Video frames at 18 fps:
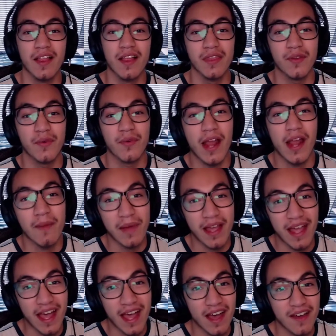The RAM I
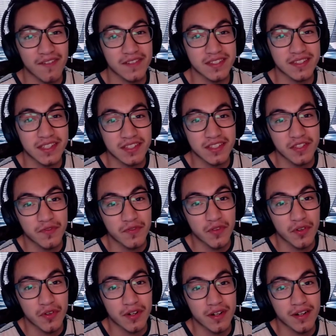have is
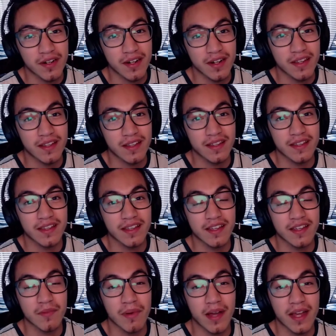64
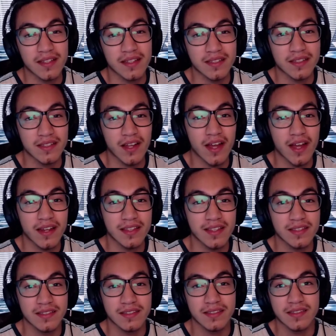gigabytes,
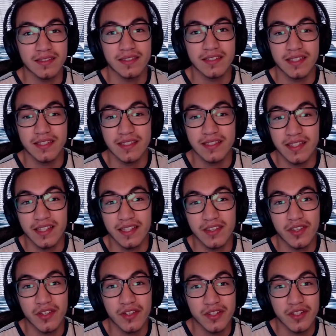non-ECC,
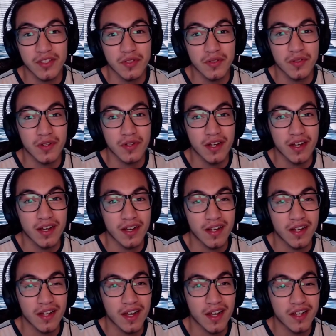
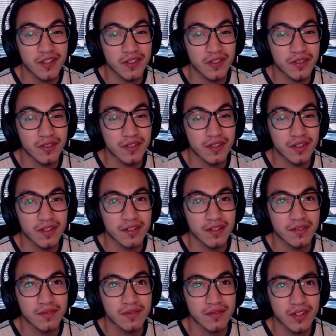
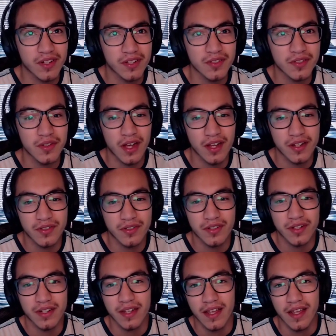
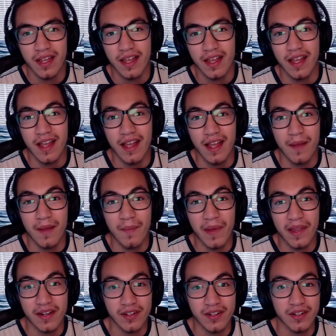3200
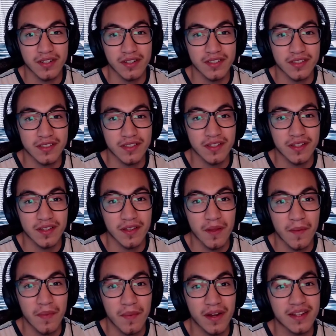megahertz,
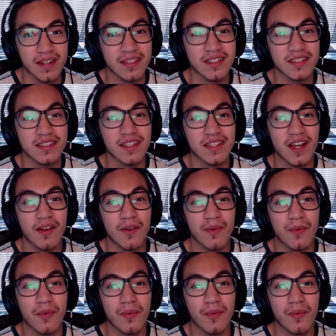but it does not